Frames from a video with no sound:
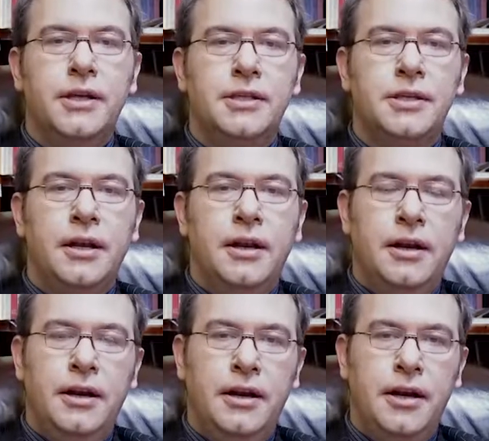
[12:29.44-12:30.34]
is
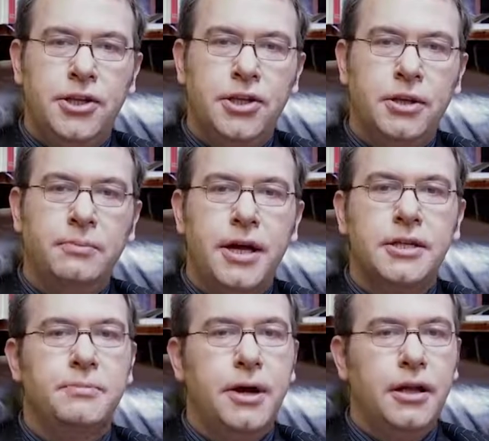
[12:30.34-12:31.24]

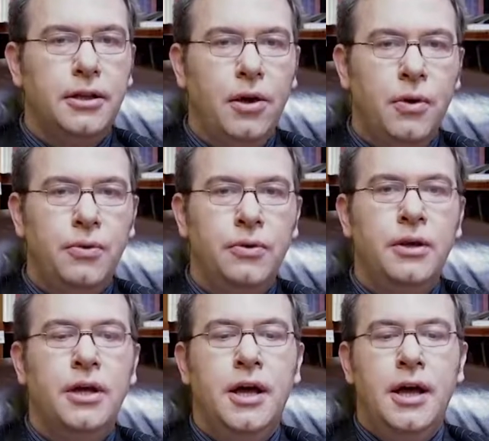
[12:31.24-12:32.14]
legitimized by a law,
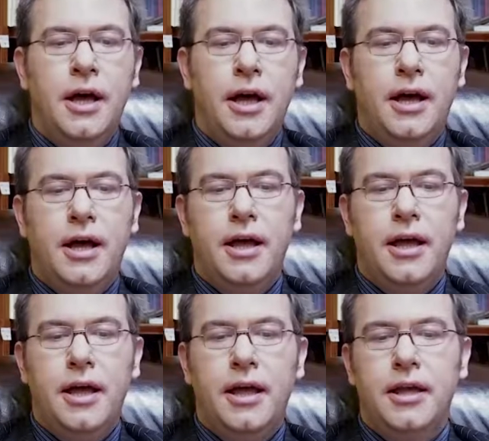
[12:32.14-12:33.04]

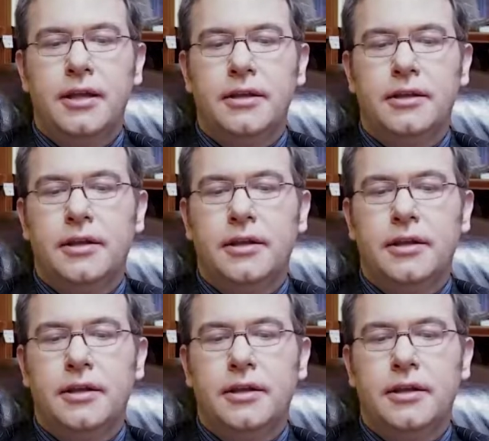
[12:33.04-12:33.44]
and